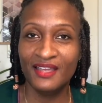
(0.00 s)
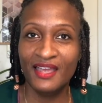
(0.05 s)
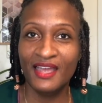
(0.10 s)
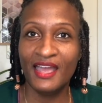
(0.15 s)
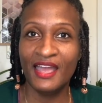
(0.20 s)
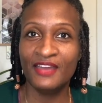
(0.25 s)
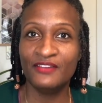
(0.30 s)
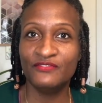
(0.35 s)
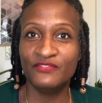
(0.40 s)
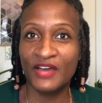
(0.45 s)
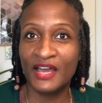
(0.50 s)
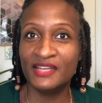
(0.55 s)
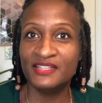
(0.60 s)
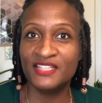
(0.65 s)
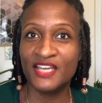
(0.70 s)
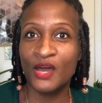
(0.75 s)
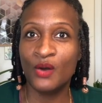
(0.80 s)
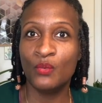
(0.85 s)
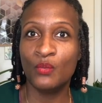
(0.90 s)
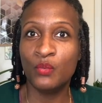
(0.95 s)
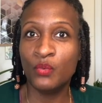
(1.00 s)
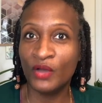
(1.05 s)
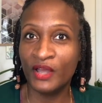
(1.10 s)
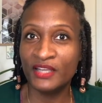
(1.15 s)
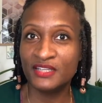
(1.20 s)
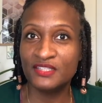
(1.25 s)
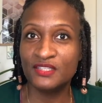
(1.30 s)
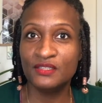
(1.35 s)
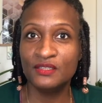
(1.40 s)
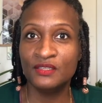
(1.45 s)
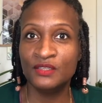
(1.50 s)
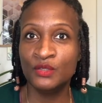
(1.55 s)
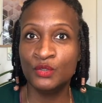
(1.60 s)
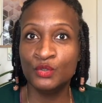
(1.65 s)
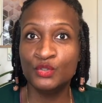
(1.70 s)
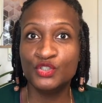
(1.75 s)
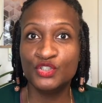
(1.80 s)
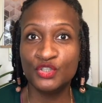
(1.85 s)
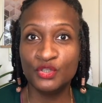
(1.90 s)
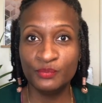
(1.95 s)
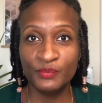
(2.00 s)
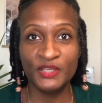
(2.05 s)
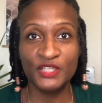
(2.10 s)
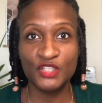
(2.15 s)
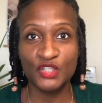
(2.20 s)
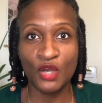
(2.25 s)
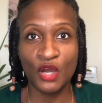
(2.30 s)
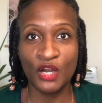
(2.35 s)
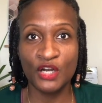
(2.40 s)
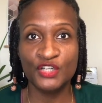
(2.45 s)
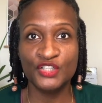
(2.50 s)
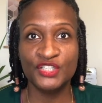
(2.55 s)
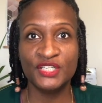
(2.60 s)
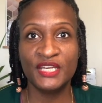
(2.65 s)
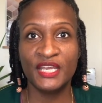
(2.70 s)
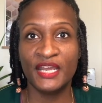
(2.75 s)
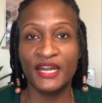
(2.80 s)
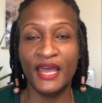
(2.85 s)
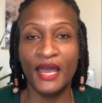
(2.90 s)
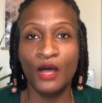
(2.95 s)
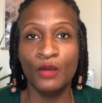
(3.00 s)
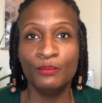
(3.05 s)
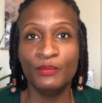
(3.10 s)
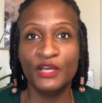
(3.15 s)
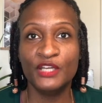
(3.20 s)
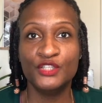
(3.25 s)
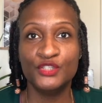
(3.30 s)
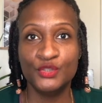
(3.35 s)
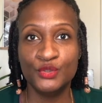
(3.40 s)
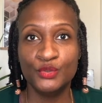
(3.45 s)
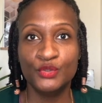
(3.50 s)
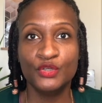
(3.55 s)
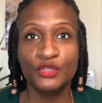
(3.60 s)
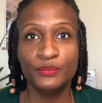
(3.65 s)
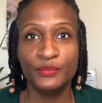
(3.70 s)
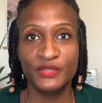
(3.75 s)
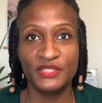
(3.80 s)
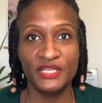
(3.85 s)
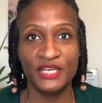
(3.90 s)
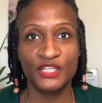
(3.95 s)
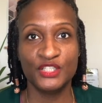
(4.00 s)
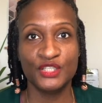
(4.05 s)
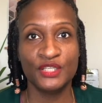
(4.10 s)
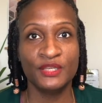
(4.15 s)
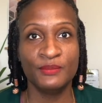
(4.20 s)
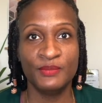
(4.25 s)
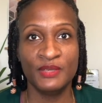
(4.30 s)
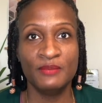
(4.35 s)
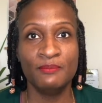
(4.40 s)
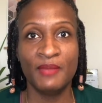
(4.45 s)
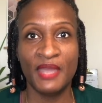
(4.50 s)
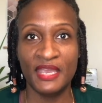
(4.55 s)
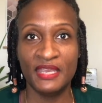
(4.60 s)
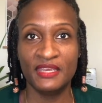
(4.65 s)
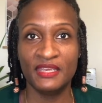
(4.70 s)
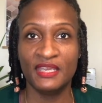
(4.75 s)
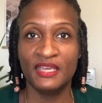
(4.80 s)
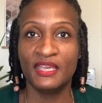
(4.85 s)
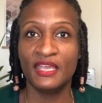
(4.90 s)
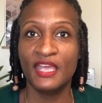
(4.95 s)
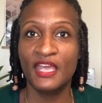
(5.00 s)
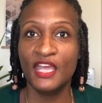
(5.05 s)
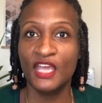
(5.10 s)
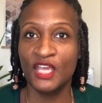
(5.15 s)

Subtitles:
and find out what you should be charging and how much you could potentially be making